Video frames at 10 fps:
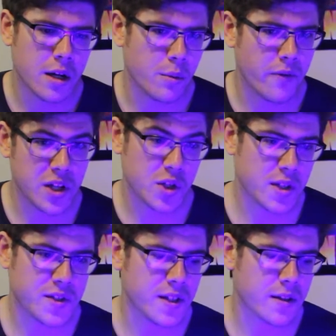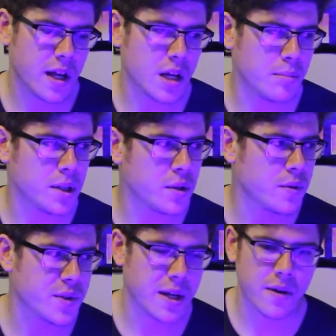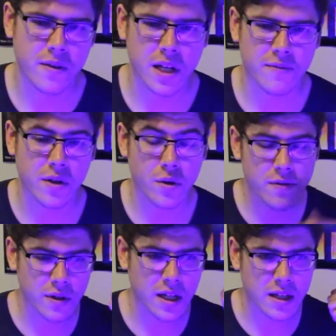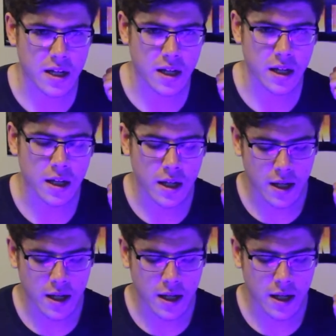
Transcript: Revenge of the Sith kind of blue is how I think of it. Or even like the